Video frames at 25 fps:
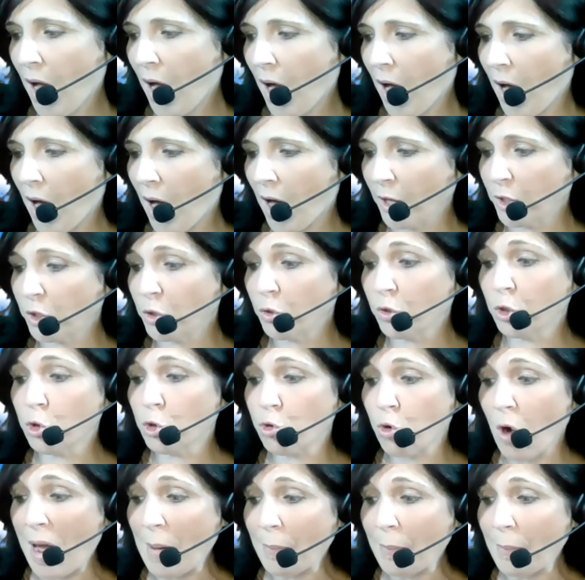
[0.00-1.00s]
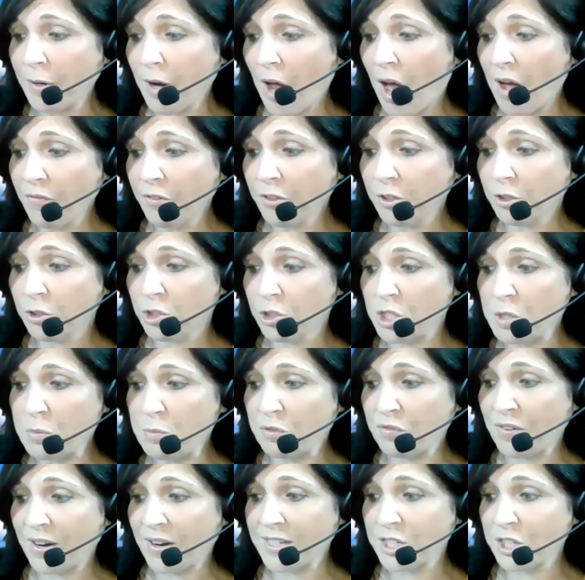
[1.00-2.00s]
You can drop it off at your
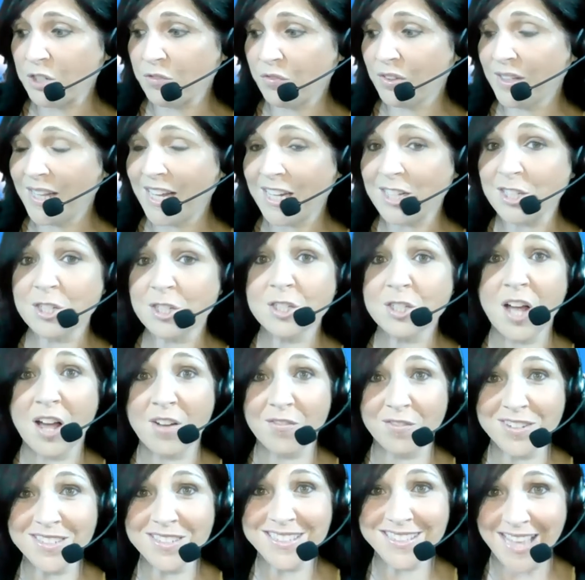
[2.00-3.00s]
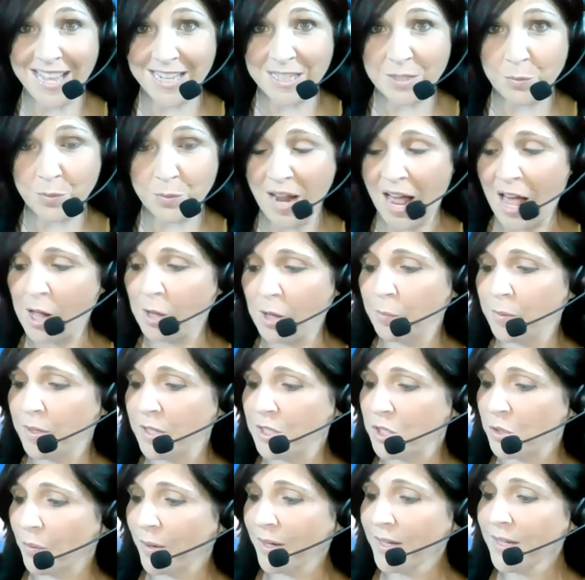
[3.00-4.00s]
Supervisor of Elections office. That's what I'll be
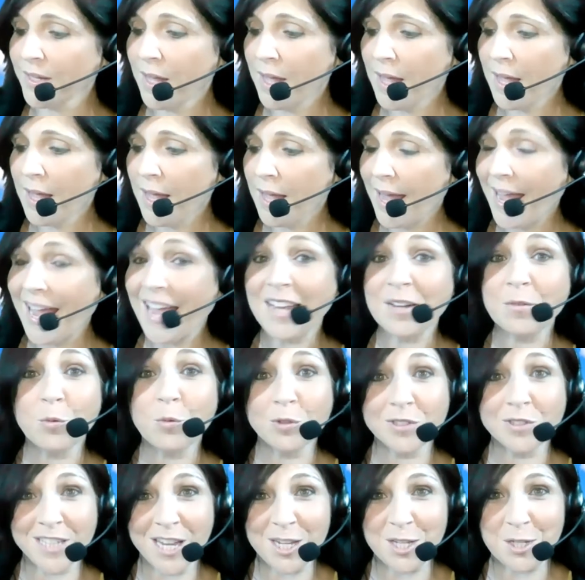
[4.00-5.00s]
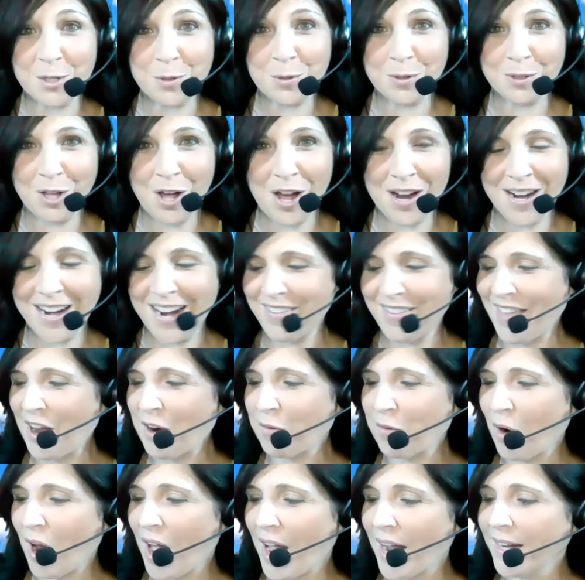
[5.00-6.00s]
doing, and we'll take you along on that
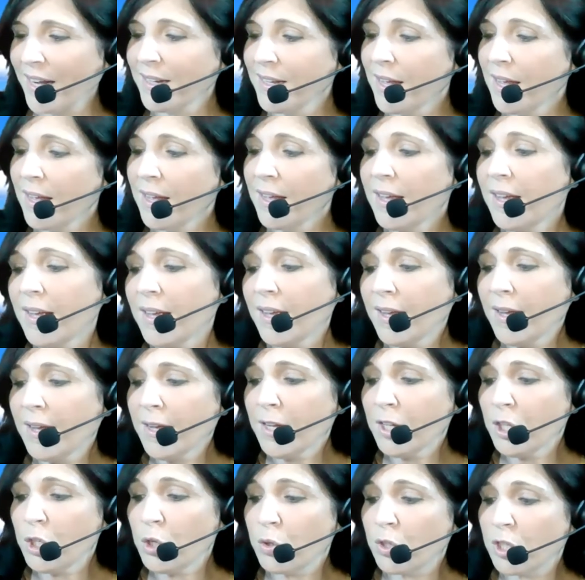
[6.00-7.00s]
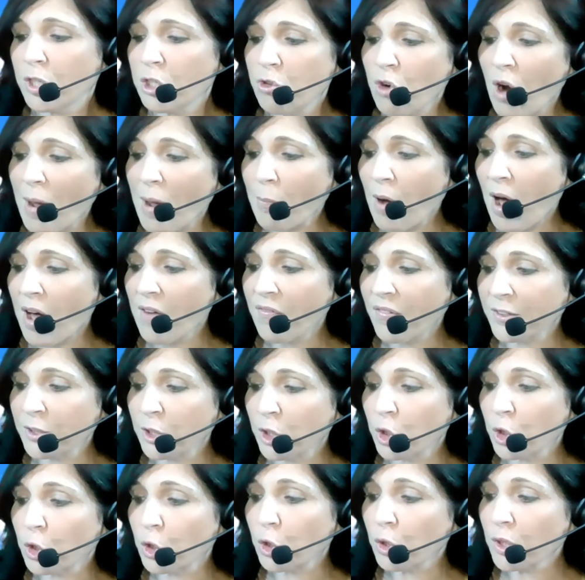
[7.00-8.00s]
ride. You can drop off at an
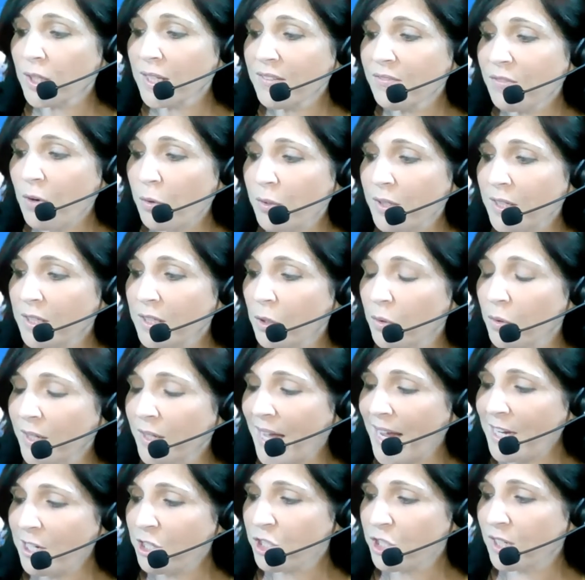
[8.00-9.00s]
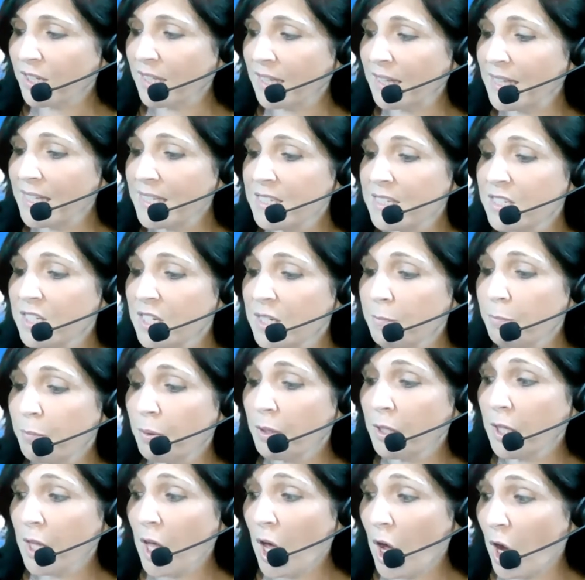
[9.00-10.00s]
early voting location listed
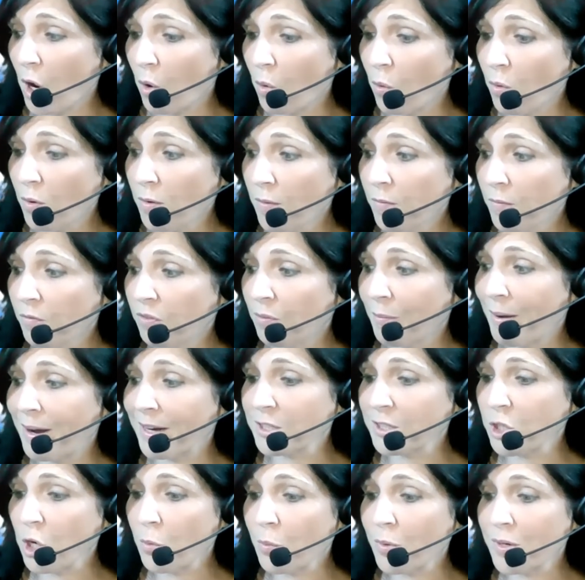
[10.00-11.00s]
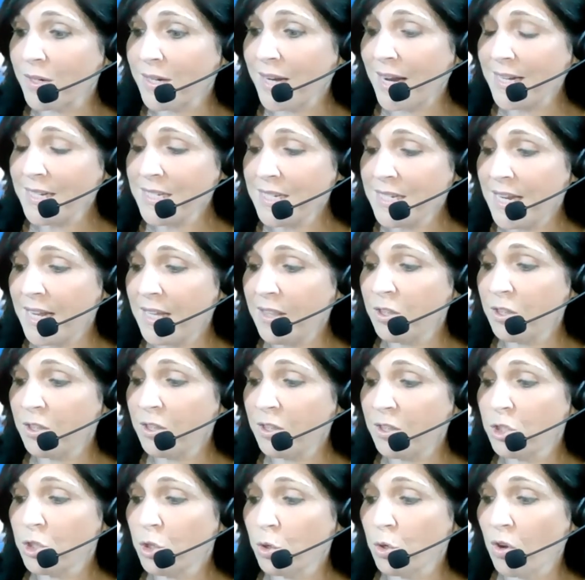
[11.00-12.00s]
below from October 19th
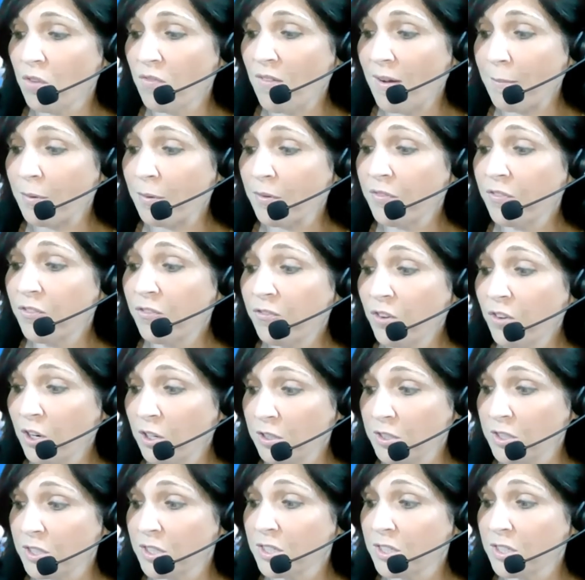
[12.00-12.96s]
to November 1st,